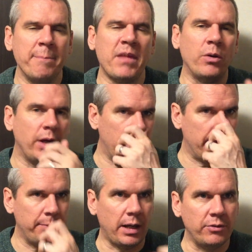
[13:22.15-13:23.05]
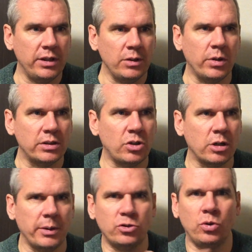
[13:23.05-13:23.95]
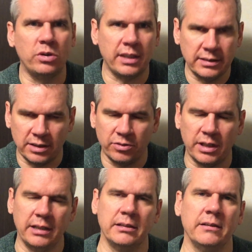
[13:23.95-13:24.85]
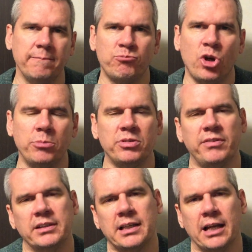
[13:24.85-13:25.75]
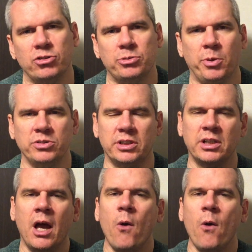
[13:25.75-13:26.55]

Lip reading: Now, I really want to talk about two things in terms of this canned responses.